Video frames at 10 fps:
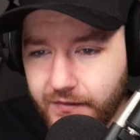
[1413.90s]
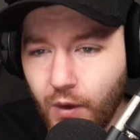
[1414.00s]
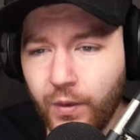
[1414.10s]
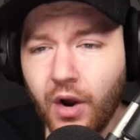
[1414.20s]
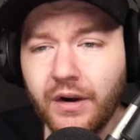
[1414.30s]

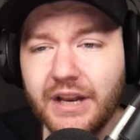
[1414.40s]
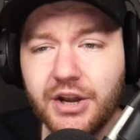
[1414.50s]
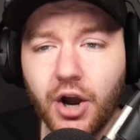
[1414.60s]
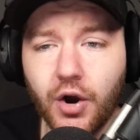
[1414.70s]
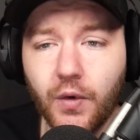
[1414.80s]
We already
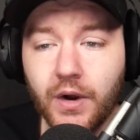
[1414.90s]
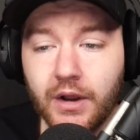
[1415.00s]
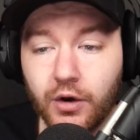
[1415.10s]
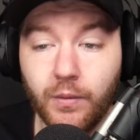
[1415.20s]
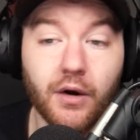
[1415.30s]

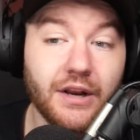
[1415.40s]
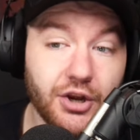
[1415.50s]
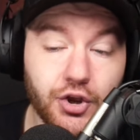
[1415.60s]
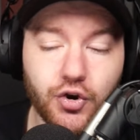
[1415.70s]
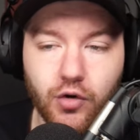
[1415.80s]

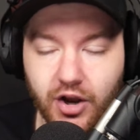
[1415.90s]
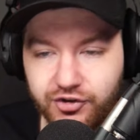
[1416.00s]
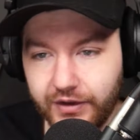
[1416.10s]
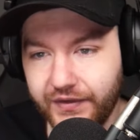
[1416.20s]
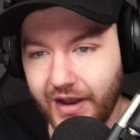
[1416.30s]
knew,
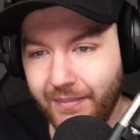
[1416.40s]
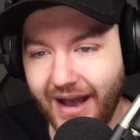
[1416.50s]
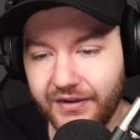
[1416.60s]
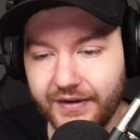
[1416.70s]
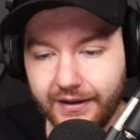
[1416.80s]

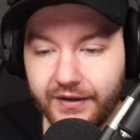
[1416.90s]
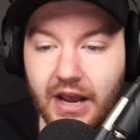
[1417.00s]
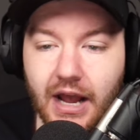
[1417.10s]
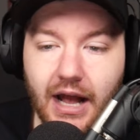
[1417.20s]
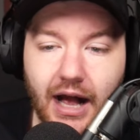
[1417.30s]
past tense,
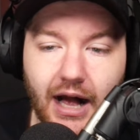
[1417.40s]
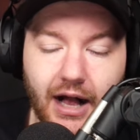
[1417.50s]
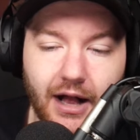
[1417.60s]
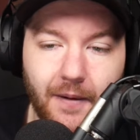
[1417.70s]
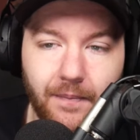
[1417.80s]

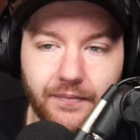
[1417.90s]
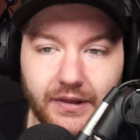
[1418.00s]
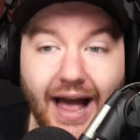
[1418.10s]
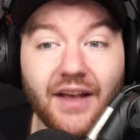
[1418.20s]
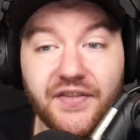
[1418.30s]

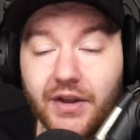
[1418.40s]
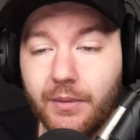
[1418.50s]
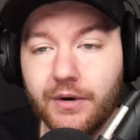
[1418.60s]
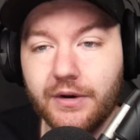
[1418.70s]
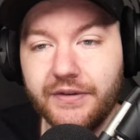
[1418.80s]
last
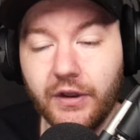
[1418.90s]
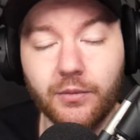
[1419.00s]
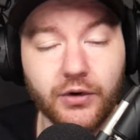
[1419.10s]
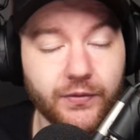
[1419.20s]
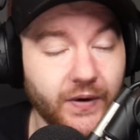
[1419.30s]
summer,
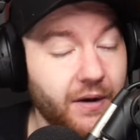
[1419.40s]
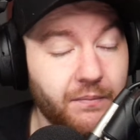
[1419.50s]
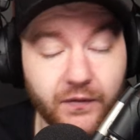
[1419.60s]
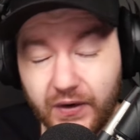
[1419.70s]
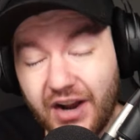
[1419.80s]
Dillon Brooks,
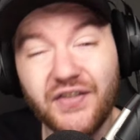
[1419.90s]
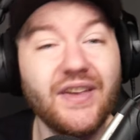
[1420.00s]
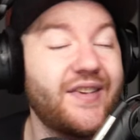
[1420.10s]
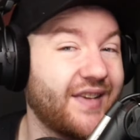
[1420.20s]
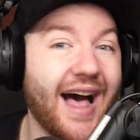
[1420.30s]

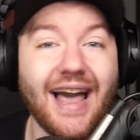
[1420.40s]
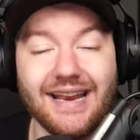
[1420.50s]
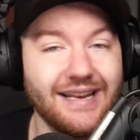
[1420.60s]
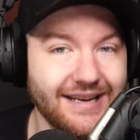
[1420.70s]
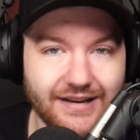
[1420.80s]
freshly
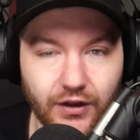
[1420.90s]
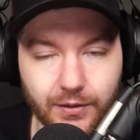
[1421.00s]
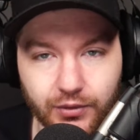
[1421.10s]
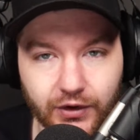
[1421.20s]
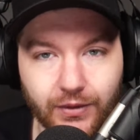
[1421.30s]
signed
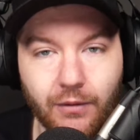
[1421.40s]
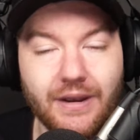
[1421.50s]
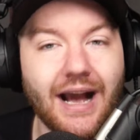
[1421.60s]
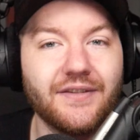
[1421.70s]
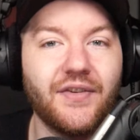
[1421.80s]
Dillon Brooks, right? We
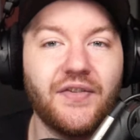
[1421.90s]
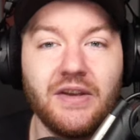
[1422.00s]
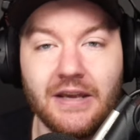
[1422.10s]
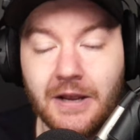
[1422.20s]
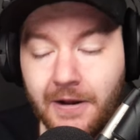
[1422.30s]
got to
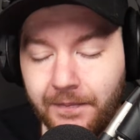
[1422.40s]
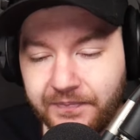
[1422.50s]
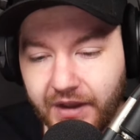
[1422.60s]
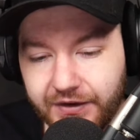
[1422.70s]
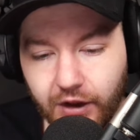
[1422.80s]
see
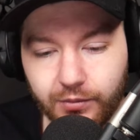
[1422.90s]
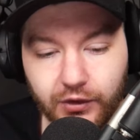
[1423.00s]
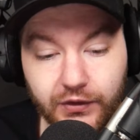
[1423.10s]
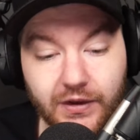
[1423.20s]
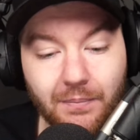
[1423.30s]
Dillon
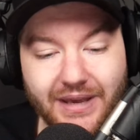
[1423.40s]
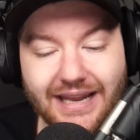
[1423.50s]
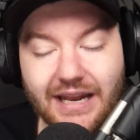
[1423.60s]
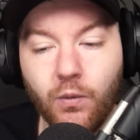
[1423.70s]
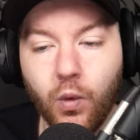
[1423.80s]
Brooks
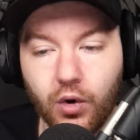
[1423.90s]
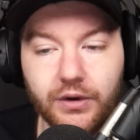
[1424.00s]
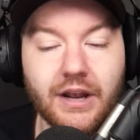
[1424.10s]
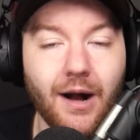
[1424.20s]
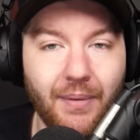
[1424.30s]
compete in
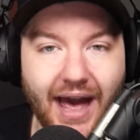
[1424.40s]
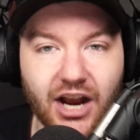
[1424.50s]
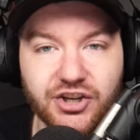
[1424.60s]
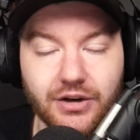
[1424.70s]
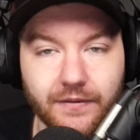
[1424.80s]
World Cup
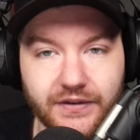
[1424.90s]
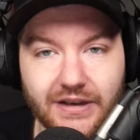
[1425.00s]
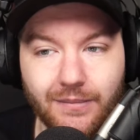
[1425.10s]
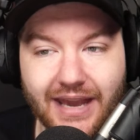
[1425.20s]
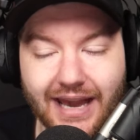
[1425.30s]
action for
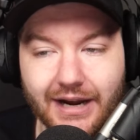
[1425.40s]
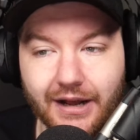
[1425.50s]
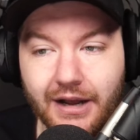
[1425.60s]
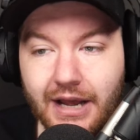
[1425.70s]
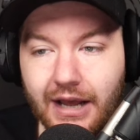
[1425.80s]
Team
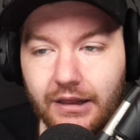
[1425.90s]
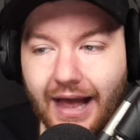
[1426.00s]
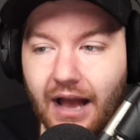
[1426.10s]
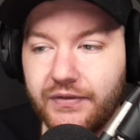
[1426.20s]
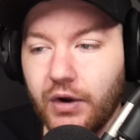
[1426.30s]
Canada
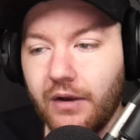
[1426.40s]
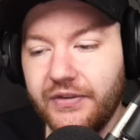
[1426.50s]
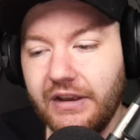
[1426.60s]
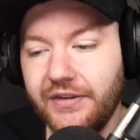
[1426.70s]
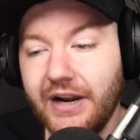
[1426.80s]
last
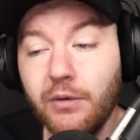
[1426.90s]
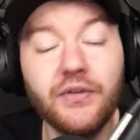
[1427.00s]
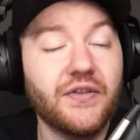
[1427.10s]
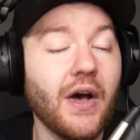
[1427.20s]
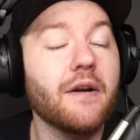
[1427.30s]
offseason, and it
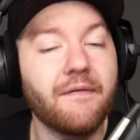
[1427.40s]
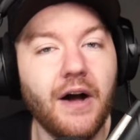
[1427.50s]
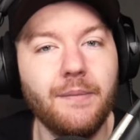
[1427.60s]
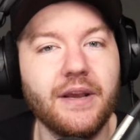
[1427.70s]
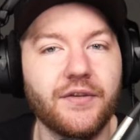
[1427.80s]
was a ton of
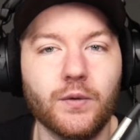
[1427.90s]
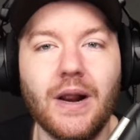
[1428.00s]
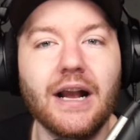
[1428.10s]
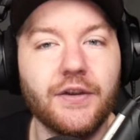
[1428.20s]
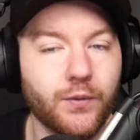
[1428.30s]
fun because the
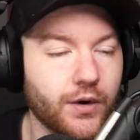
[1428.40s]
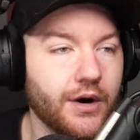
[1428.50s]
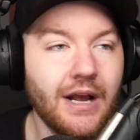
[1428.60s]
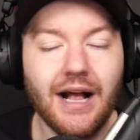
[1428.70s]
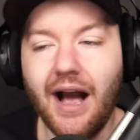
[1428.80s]
Rockets
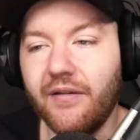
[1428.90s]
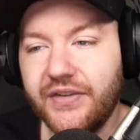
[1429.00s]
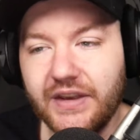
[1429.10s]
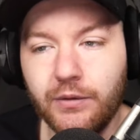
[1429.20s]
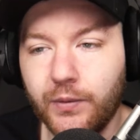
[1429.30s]
were,
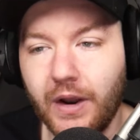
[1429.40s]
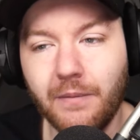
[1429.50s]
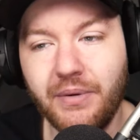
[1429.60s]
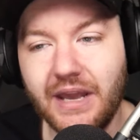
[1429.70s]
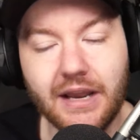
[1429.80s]
obviously, he was one of the
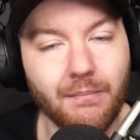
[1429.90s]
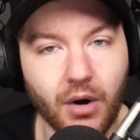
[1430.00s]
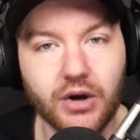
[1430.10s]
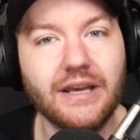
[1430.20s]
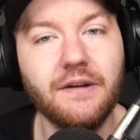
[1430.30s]
big
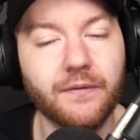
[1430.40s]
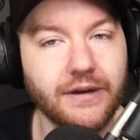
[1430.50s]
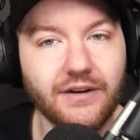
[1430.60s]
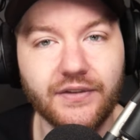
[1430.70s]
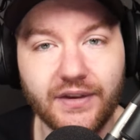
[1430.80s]
marquee
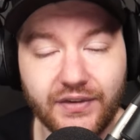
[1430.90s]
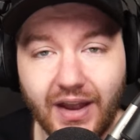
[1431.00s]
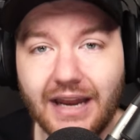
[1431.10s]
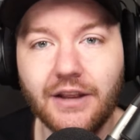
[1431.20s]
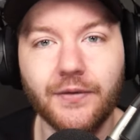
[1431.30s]
free agency
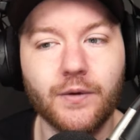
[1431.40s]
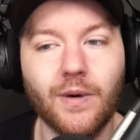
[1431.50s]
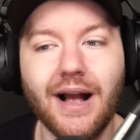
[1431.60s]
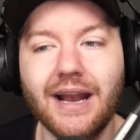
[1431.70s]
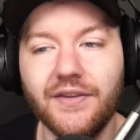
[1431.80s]
signings for the
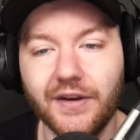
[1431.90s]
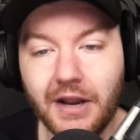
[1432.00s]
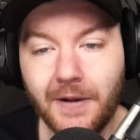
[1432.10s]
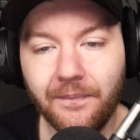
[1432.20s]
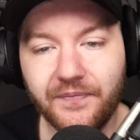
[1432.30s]
Rockets, and
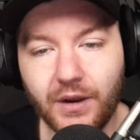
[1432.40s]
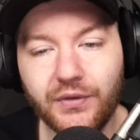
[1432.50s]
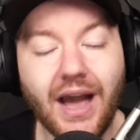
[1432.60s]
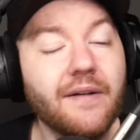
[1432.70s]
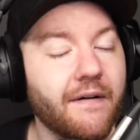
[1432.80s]
it
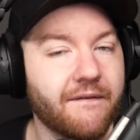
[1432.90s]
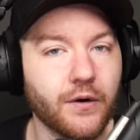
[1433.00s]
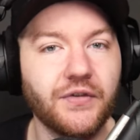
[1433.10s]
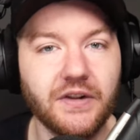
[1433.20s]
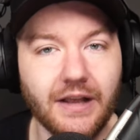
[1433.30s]
was kind of a
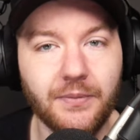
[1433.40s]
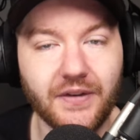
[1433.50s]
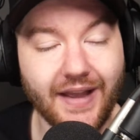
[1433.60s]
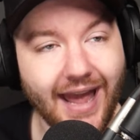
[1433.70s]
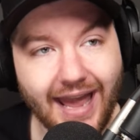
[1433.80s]
first glimpse
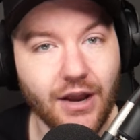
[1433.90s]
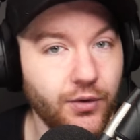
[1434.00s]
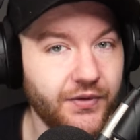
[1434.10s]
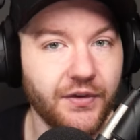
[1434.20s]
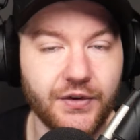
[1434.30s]
at, like, hey,
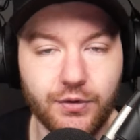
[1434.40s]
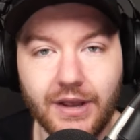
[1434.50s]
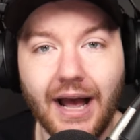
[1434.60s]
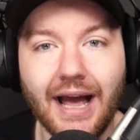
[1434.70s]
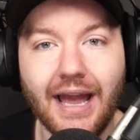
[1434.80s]
who's this new
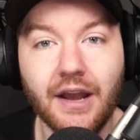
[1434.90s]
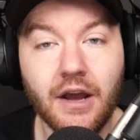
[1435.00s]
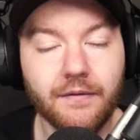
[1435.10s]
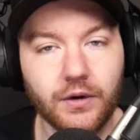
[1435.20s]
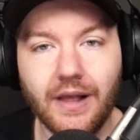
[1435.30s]
guy
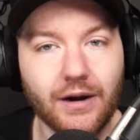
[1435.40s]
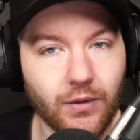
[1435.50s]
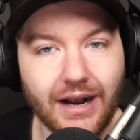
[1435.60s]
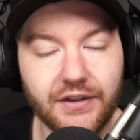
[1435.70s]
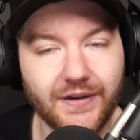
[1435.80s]
for a lot of
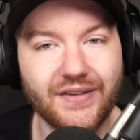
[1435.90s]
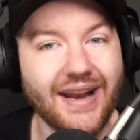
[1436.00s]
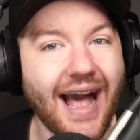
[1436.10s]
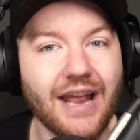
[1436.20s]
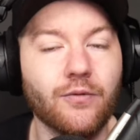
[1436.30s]
Rockets fans
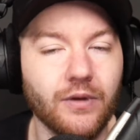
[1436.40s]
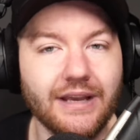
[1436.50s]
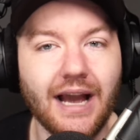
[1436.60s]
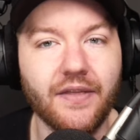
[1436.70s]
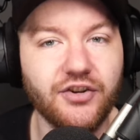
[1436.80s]
that hadn't
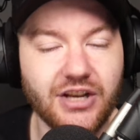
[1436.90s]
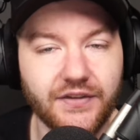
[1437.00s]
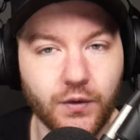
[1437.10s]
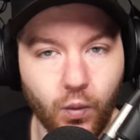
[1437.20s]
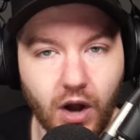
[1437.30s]
really gotten the
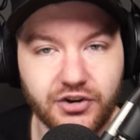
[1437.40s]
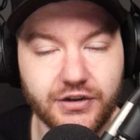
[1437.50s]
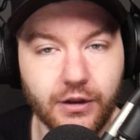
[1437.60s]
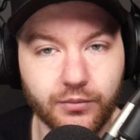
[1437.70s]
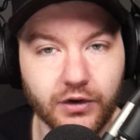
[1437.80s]
chance to watch
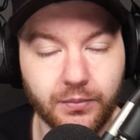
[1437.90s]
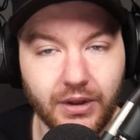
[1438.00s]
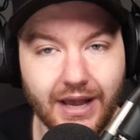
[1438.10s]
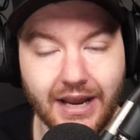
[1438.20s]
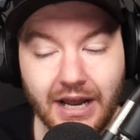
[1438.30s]
Dillon Brooks
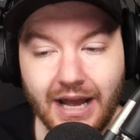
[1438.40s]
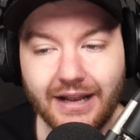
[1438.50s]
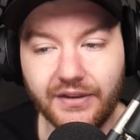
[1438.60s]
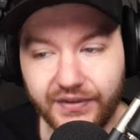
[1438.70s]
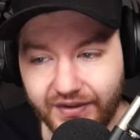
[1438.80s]
play
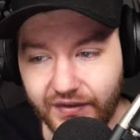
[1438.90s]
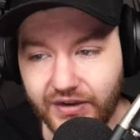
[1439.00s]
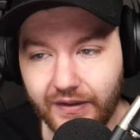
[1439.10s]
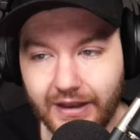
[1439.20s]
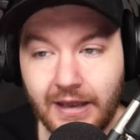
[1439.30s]

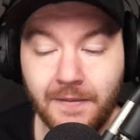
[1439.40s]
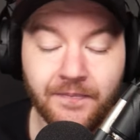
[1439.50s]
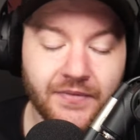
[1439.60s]
consistently.